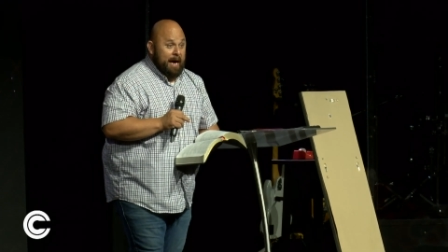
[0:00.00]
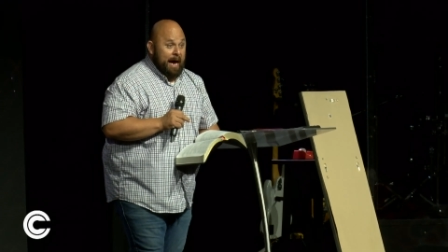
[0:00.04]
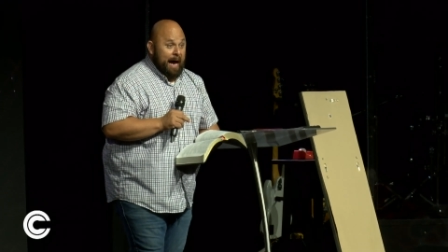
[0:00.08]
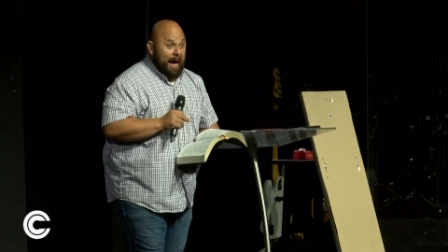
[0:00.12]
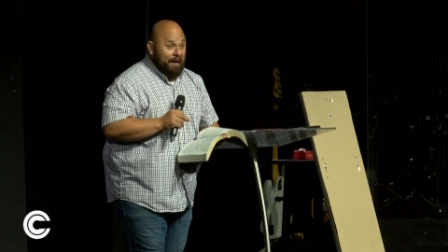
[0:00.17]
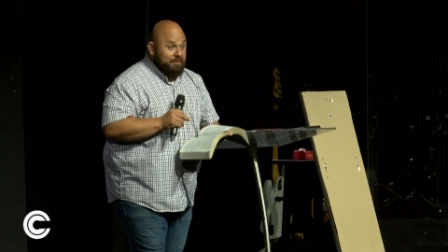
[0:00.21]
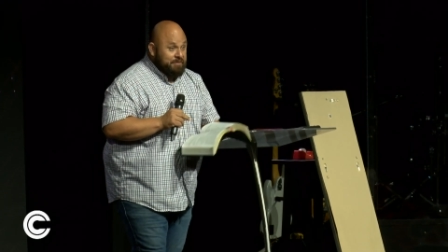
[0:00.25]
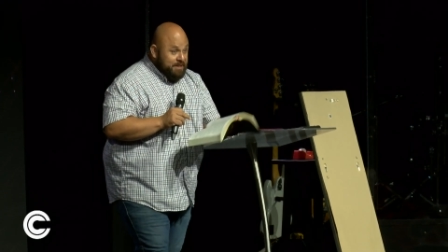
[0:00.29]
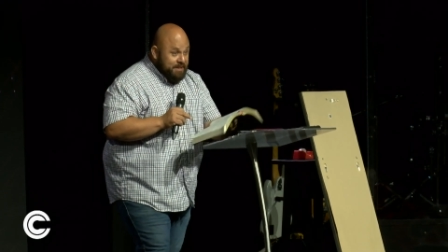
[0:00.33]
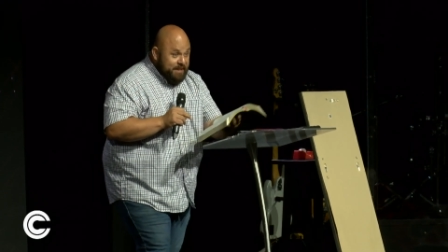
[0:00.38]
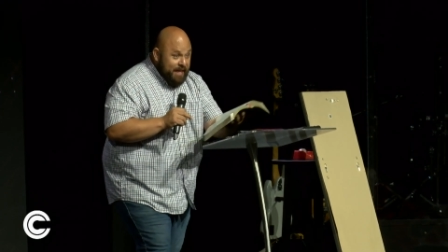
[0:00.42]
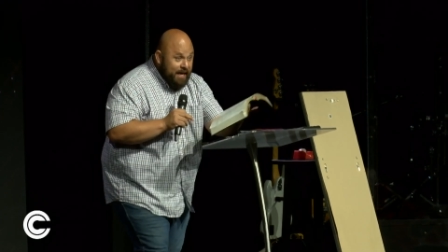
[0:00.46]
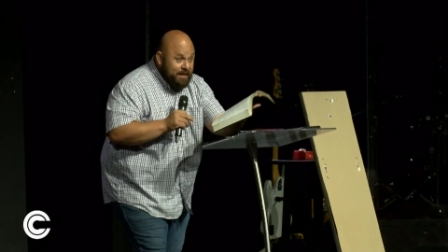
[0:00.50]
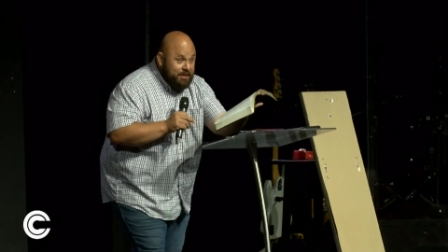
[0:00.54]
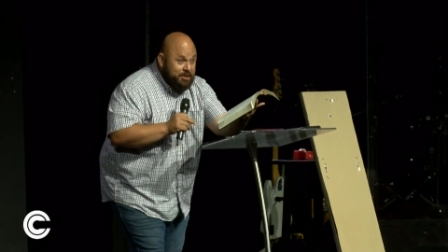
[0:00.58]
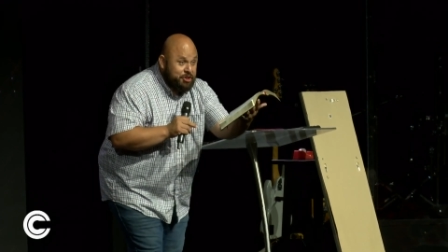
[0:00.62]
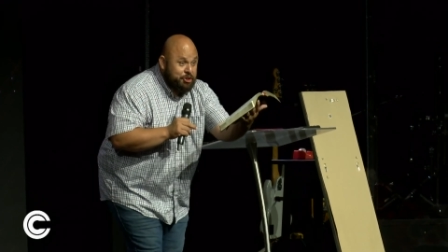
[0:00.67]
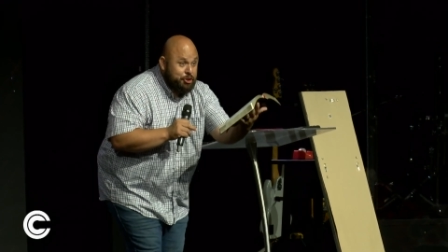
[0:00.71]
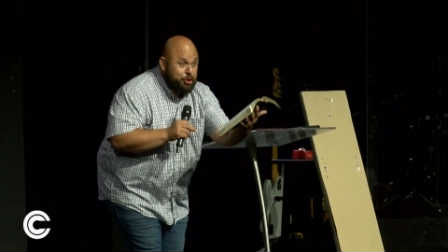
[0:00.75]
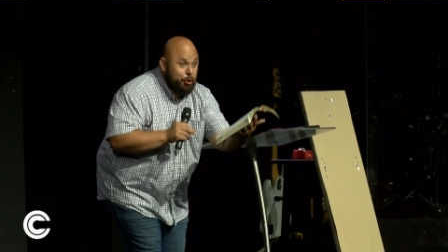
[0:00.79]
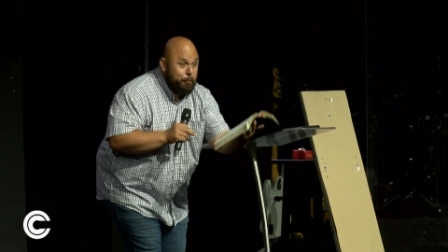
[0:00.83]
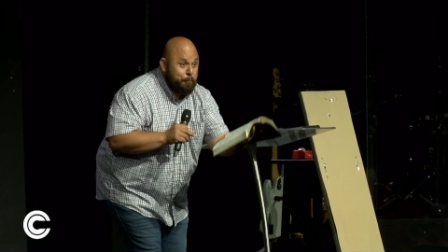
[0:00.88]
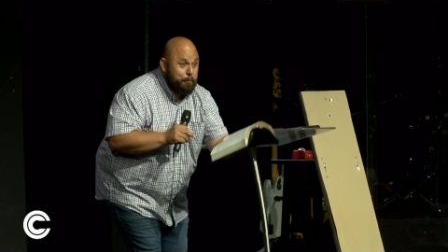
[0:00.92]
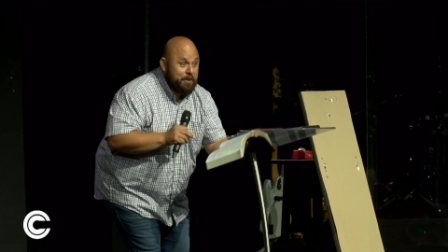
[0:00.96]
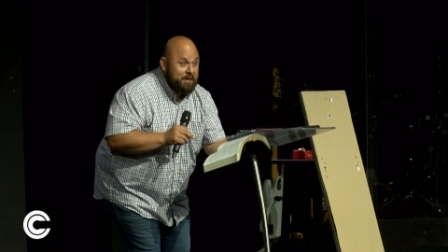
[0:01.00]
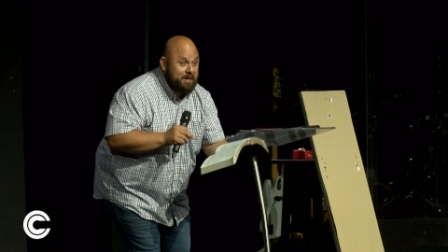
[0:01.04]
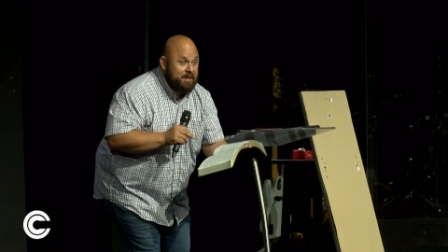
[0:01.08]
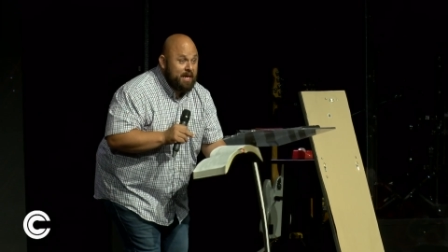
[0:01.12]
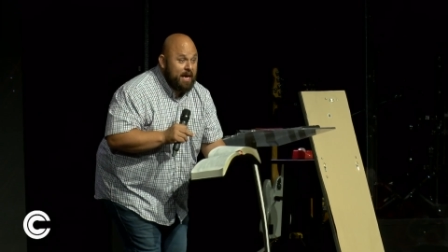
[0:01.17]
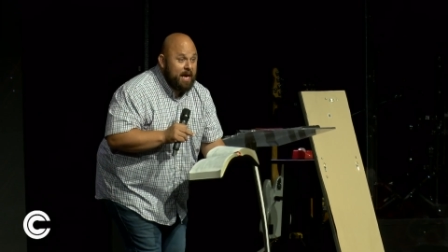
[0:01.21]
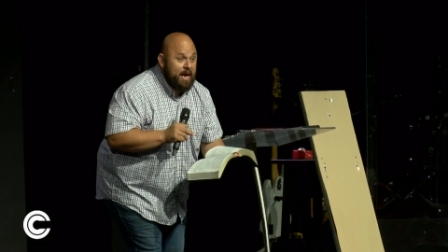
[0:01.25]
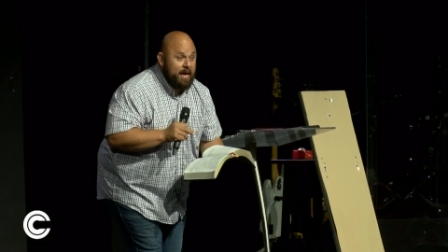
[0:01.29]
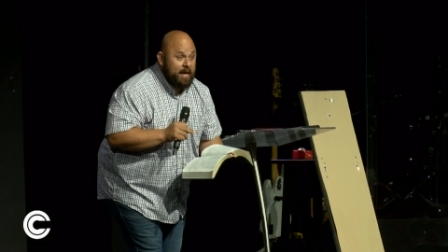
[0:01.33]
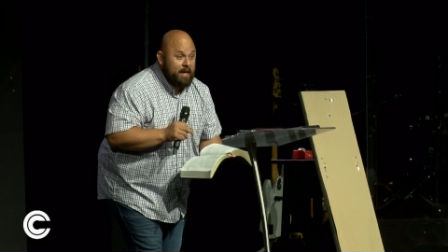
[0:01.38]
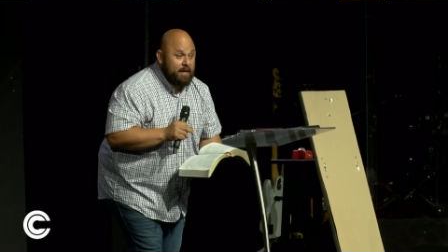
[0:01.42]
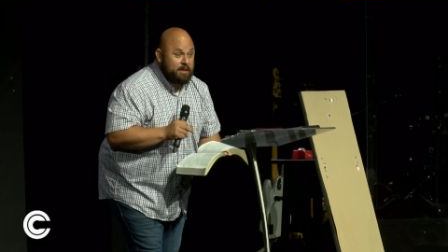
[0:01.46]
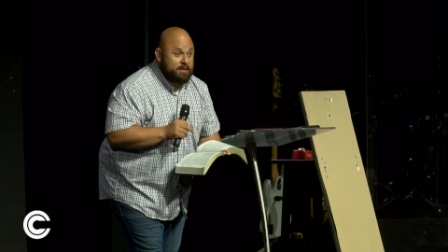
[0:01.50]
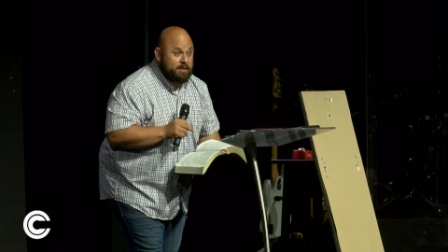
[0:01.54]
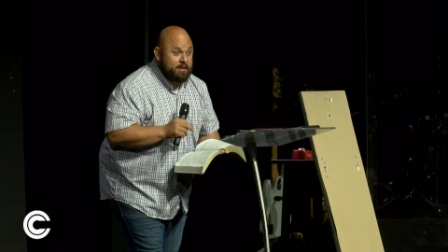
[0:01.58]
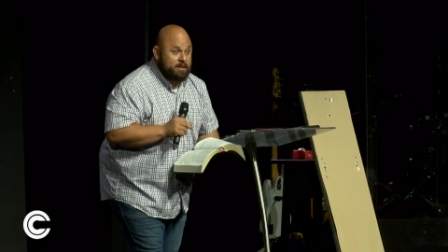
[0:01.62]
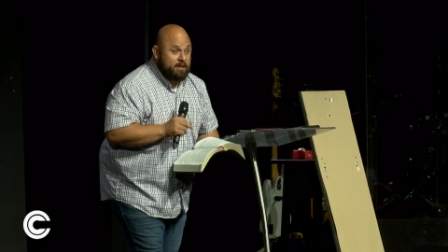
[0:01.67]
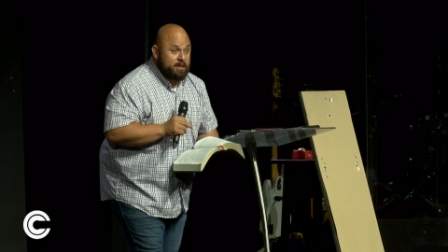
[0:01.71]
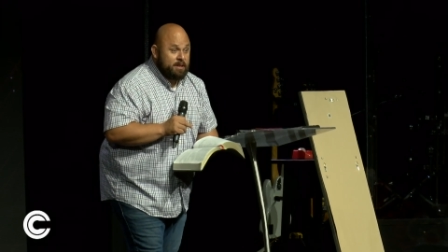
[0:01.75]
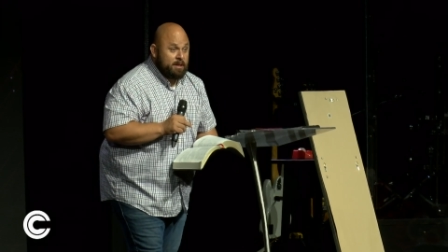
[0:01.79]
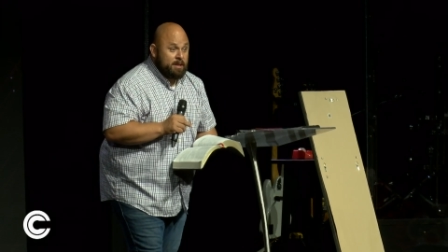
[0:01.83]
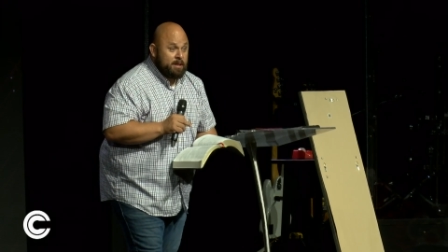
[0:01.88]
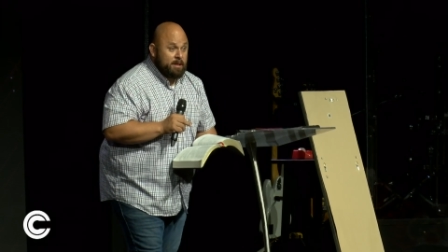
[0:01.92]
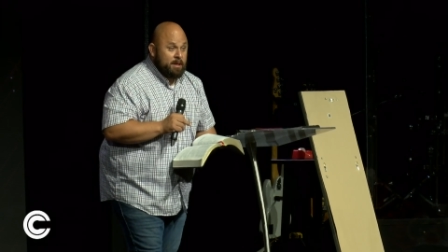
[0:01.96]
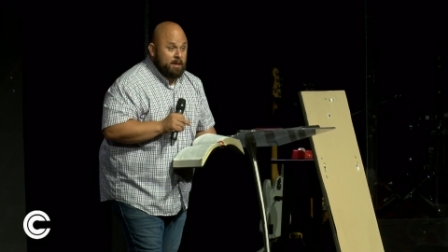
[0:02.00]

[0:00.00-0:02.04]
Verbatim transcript: I've said stupid things.